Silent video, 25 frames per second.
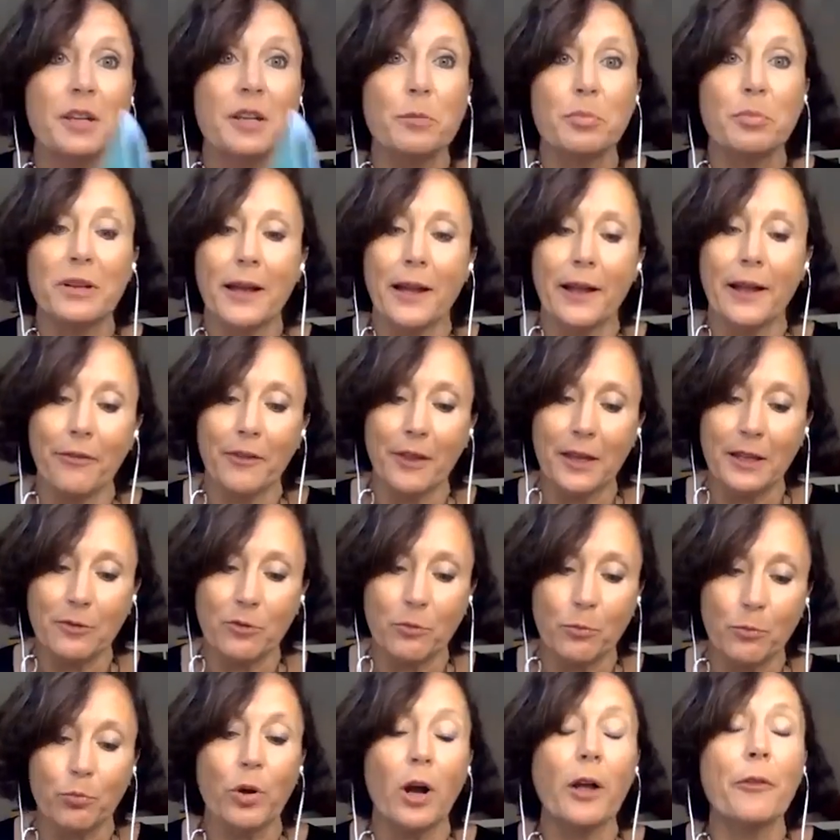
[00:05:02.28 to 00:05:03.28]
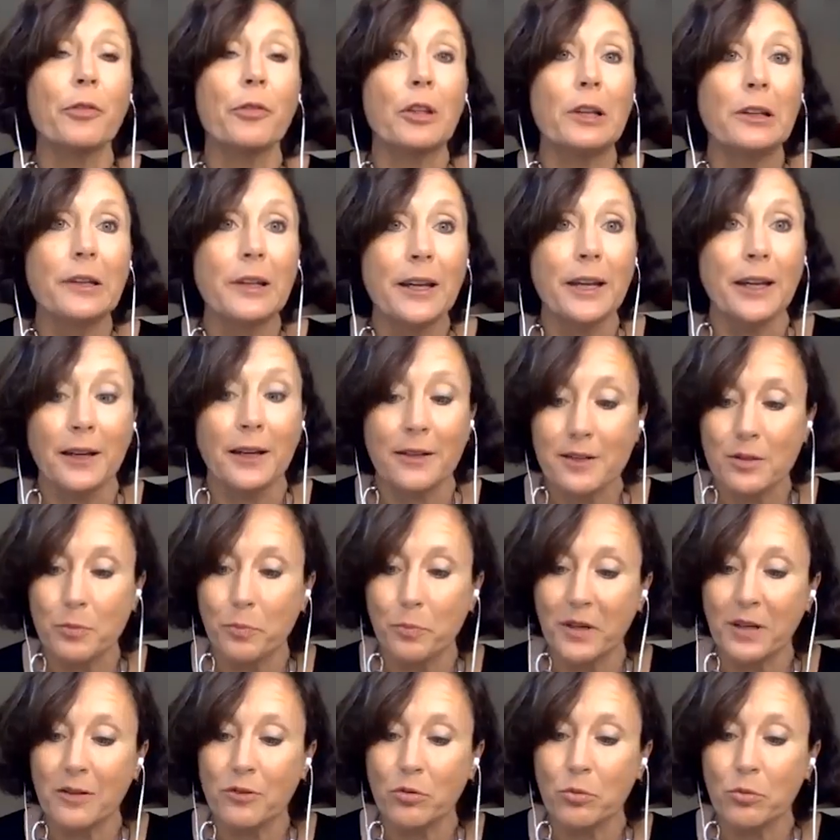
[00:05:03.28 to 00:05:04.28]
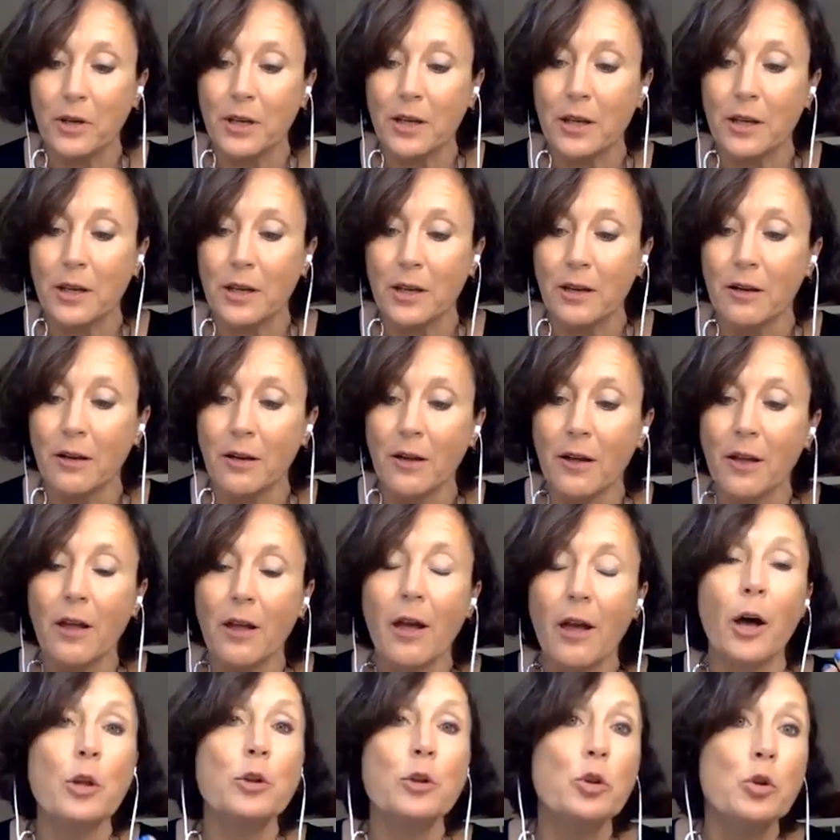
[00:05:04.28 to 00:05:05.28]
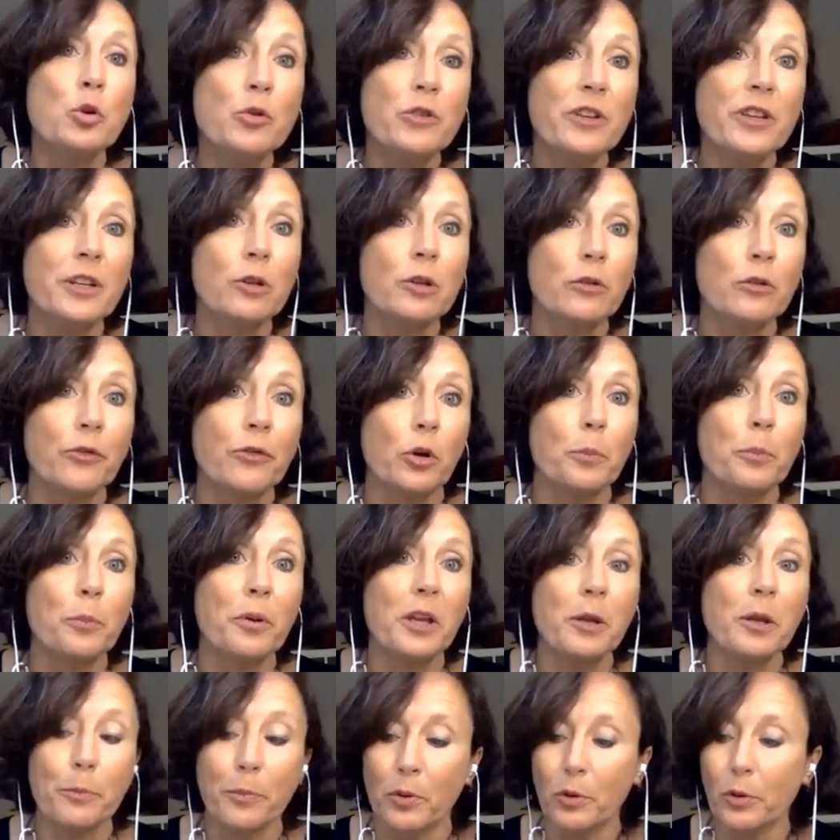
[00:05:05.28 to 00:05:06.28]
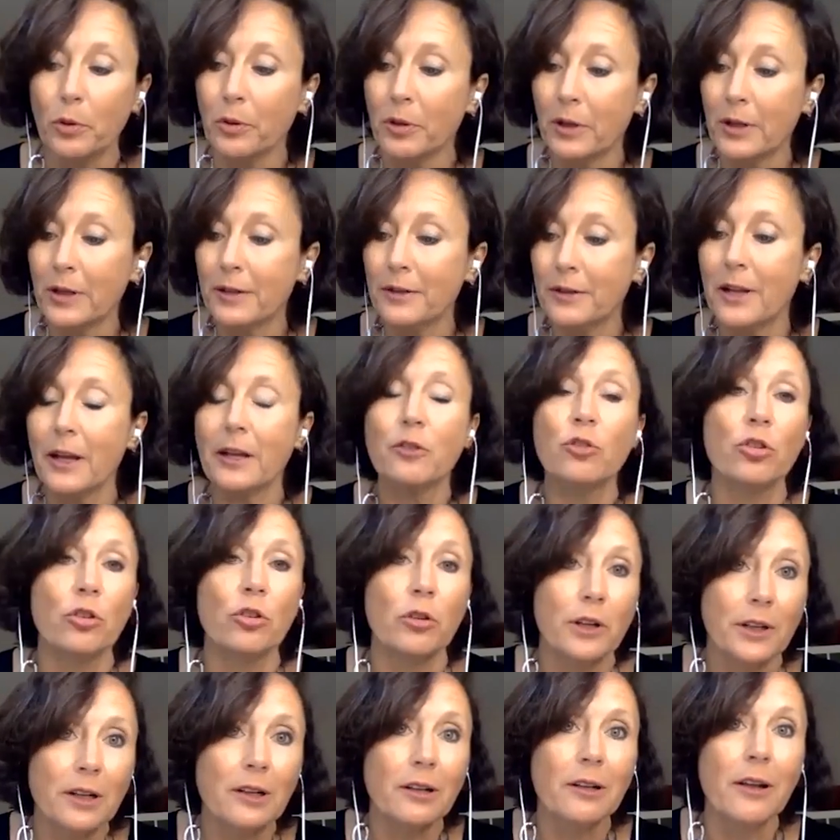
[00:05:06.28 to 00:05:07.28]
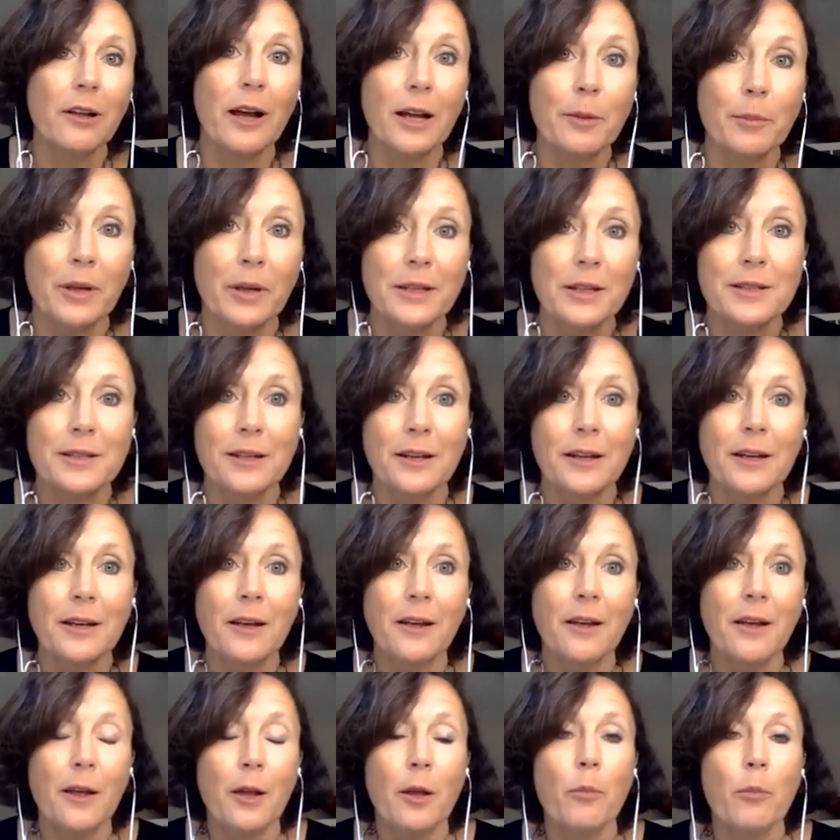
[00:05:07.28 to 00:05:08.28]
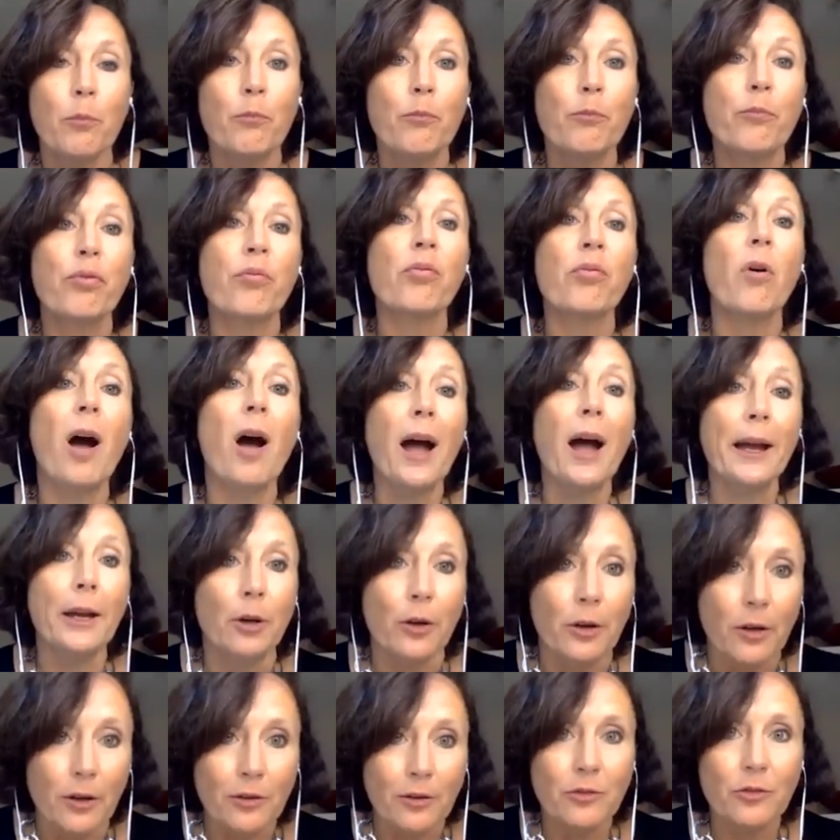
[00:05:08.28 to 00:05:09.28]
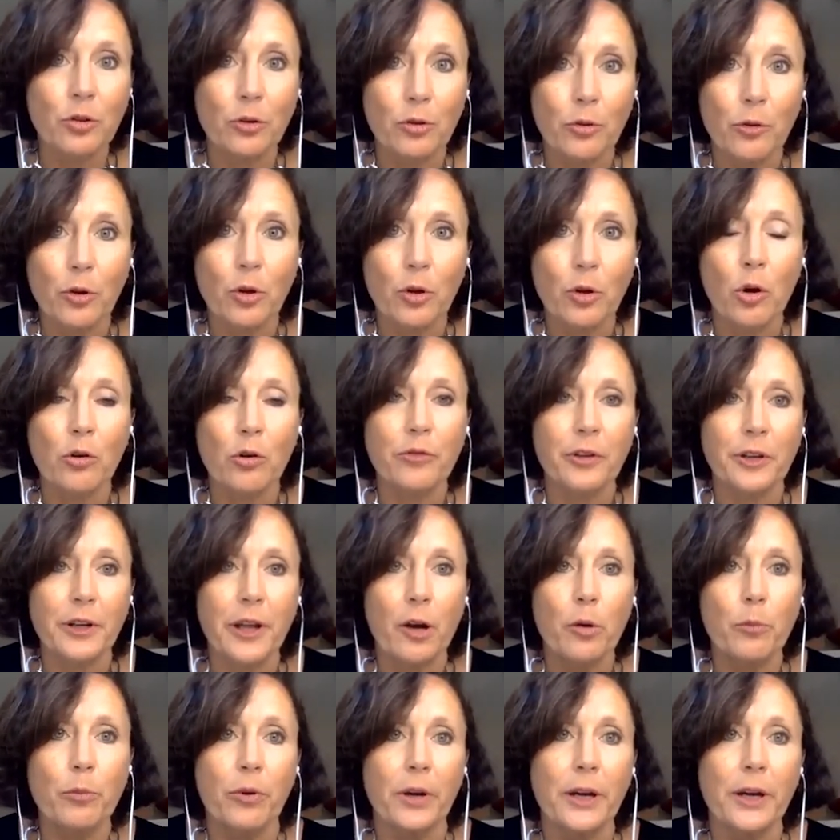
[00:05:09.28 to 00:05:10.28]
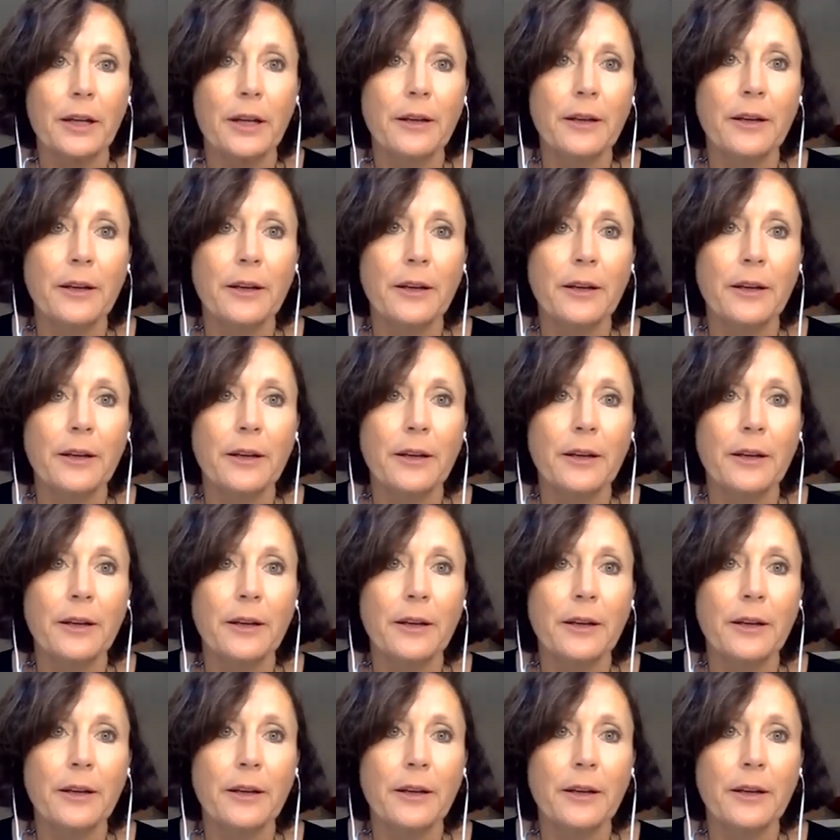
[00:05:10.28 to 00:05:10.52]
plan that brought the links between a New Deal for people, nature, and climate prior to the COVID outbreak.